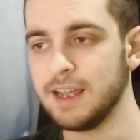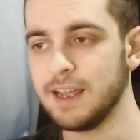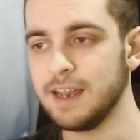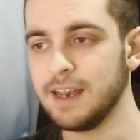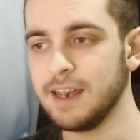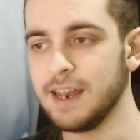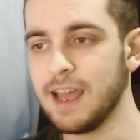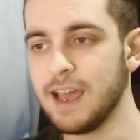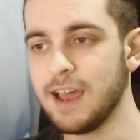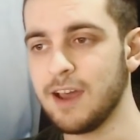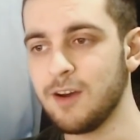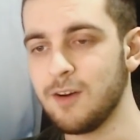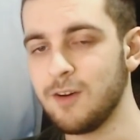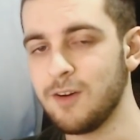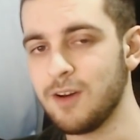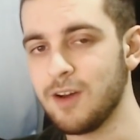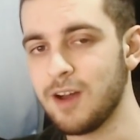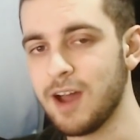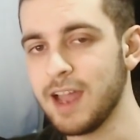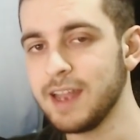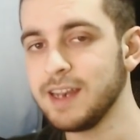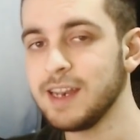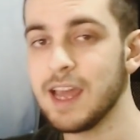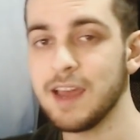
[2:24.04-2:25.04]
Now,
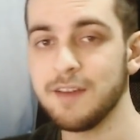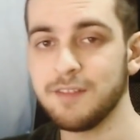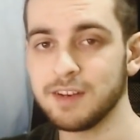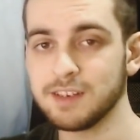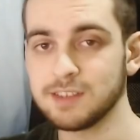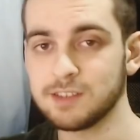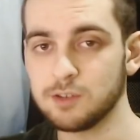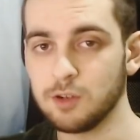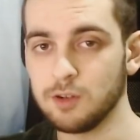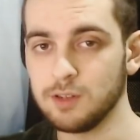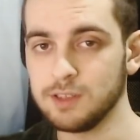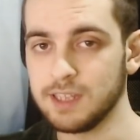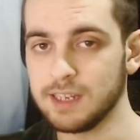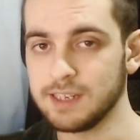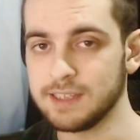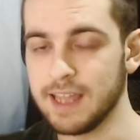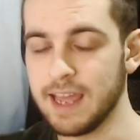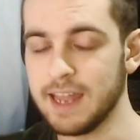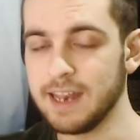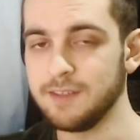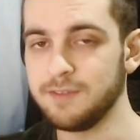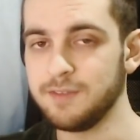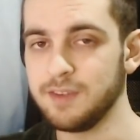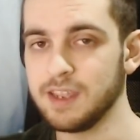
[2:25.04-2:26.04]
I never soldered
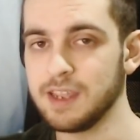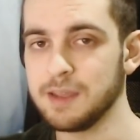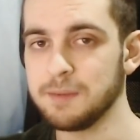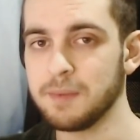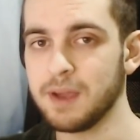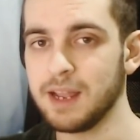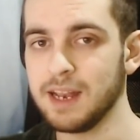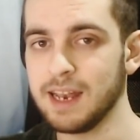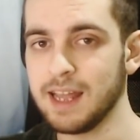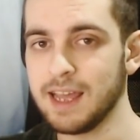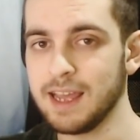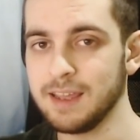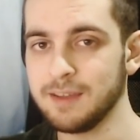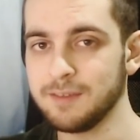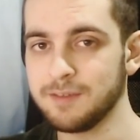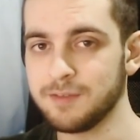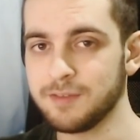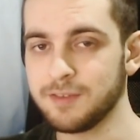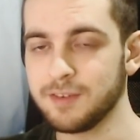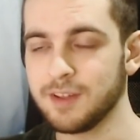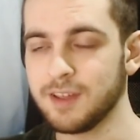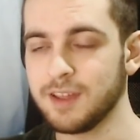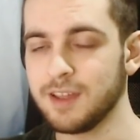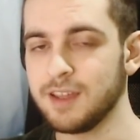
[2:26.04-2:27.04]
anything in my
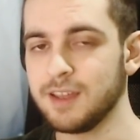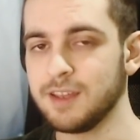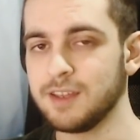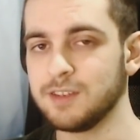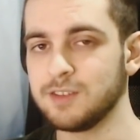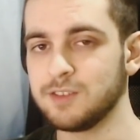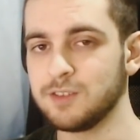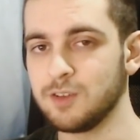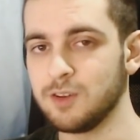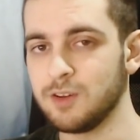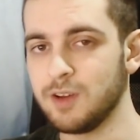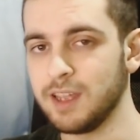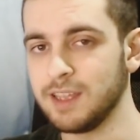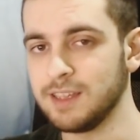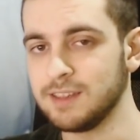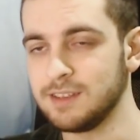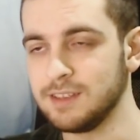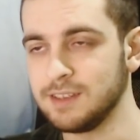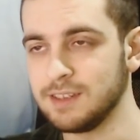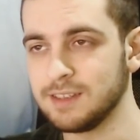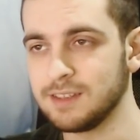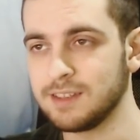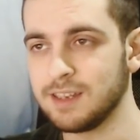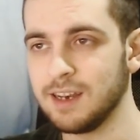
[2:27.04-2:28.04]
life, so I
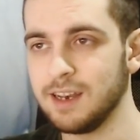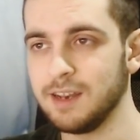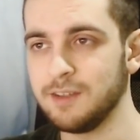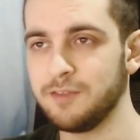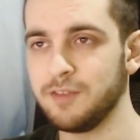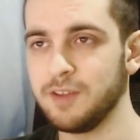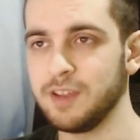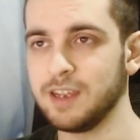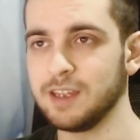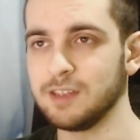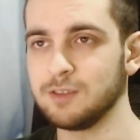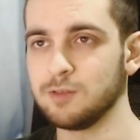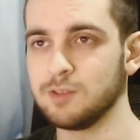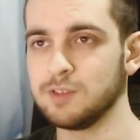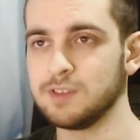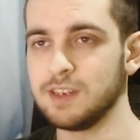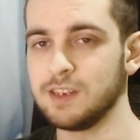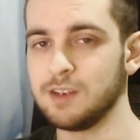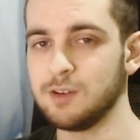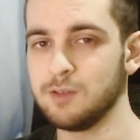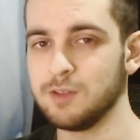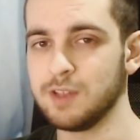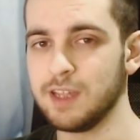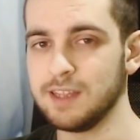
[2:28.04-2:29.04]
didn't really think it was
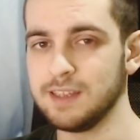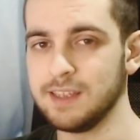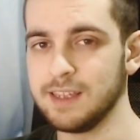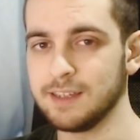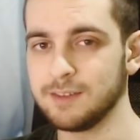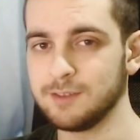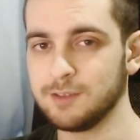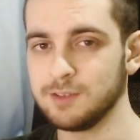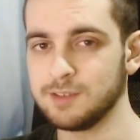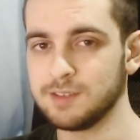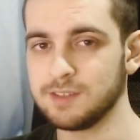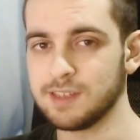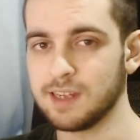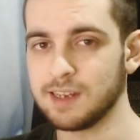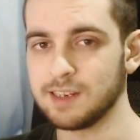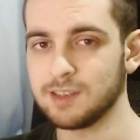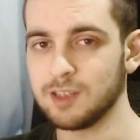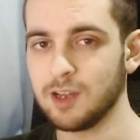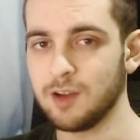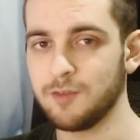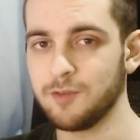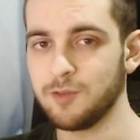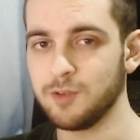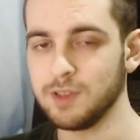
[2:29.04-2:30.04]
a good idea to
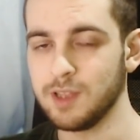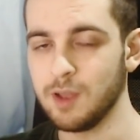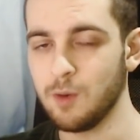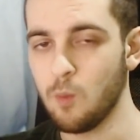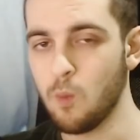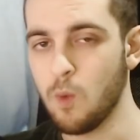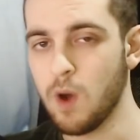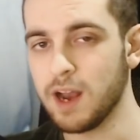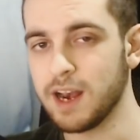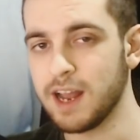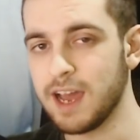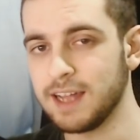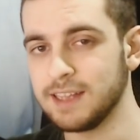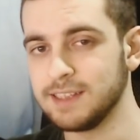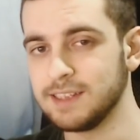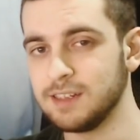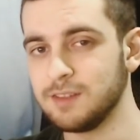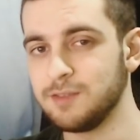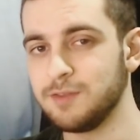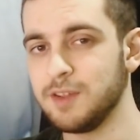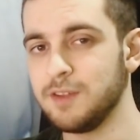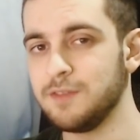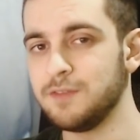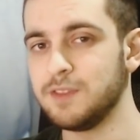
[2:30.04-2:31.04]
start off with a one
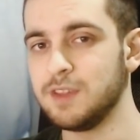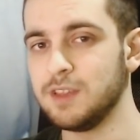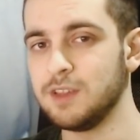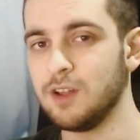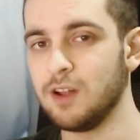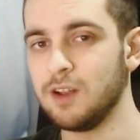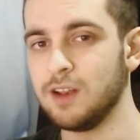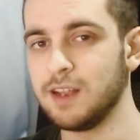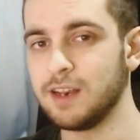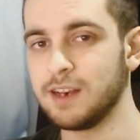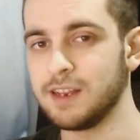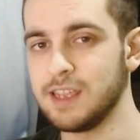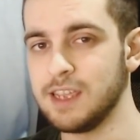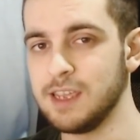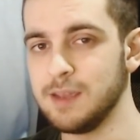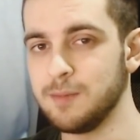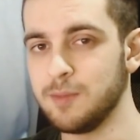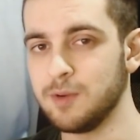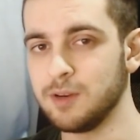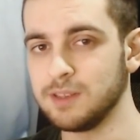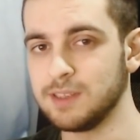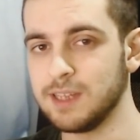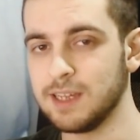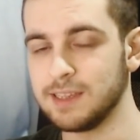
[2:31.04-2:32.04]
hundred fifty dollar
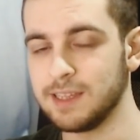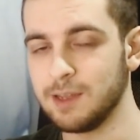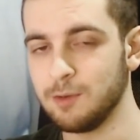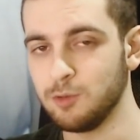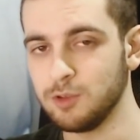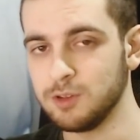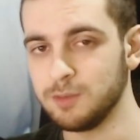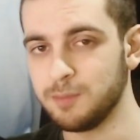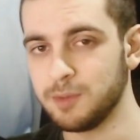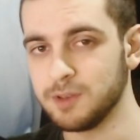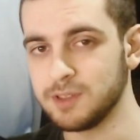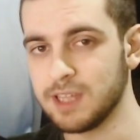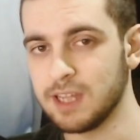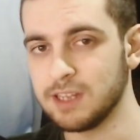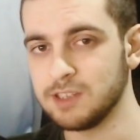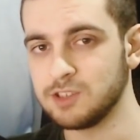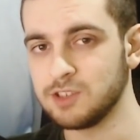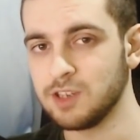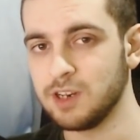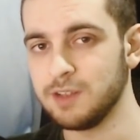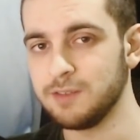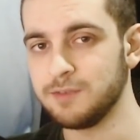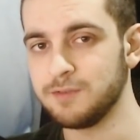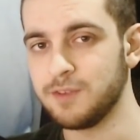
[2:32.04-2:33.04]
keyboard that I would
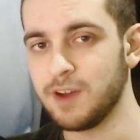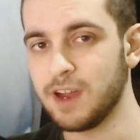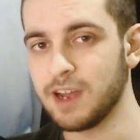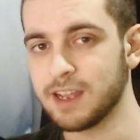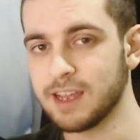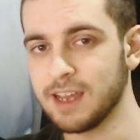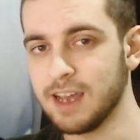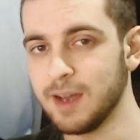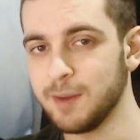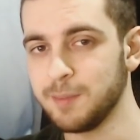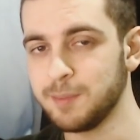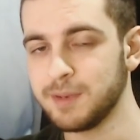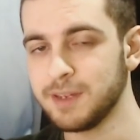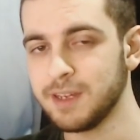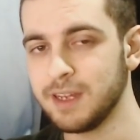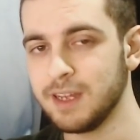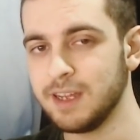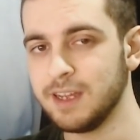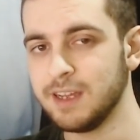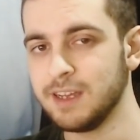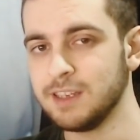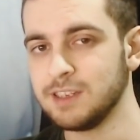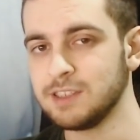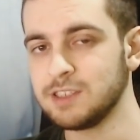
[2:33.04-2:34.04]
potentially fuck up,
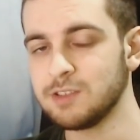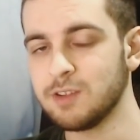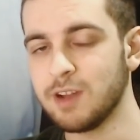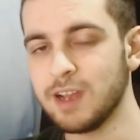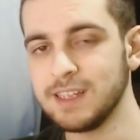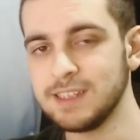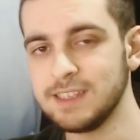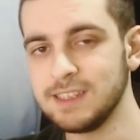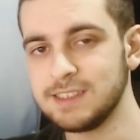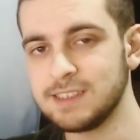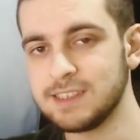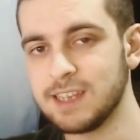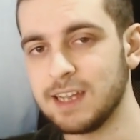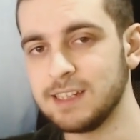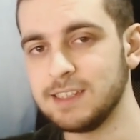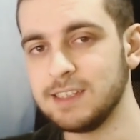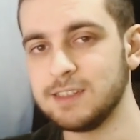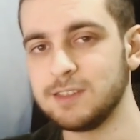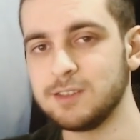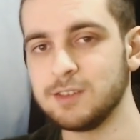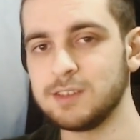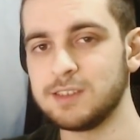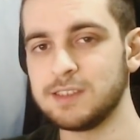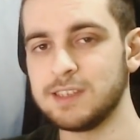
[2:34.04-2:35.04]
so I
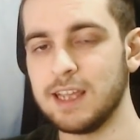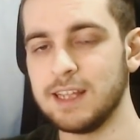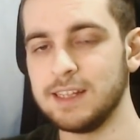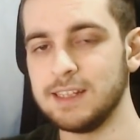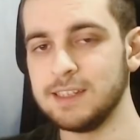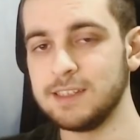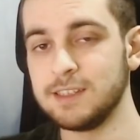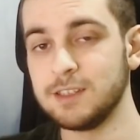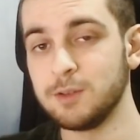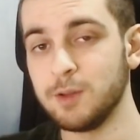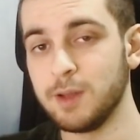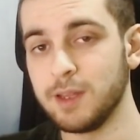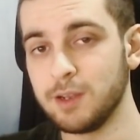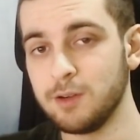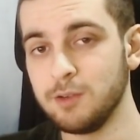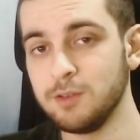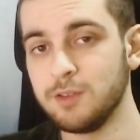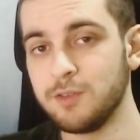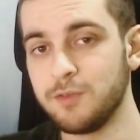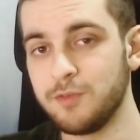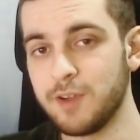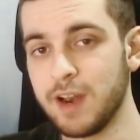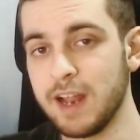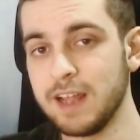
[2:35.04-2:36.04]
decided to send it to a
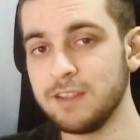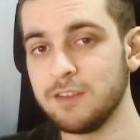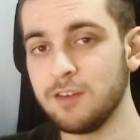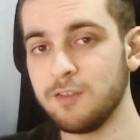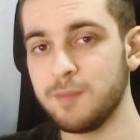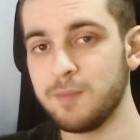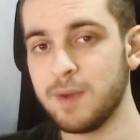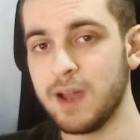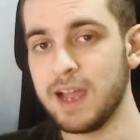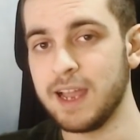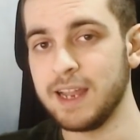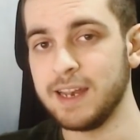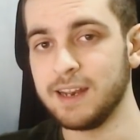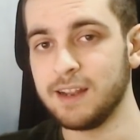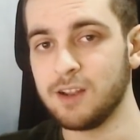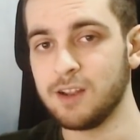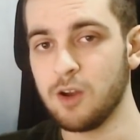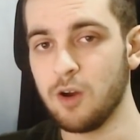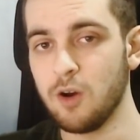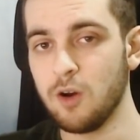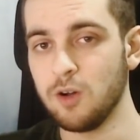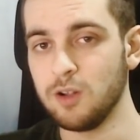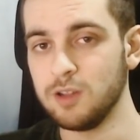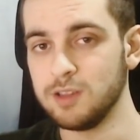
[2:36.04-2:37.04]
good friend of mine
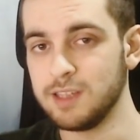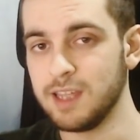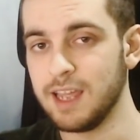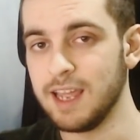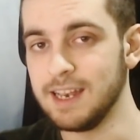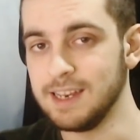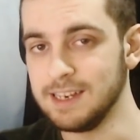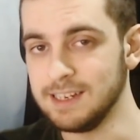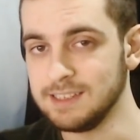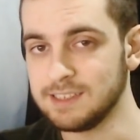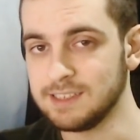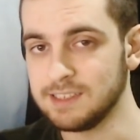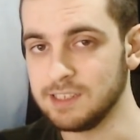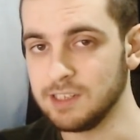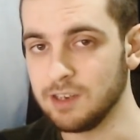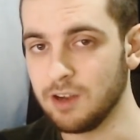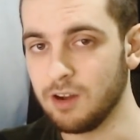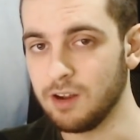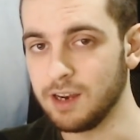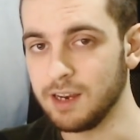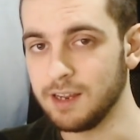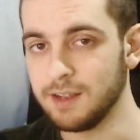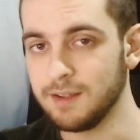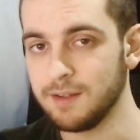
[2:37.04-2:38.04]
called
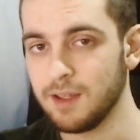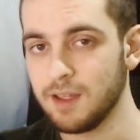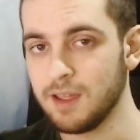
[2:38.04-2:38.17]
Elysion.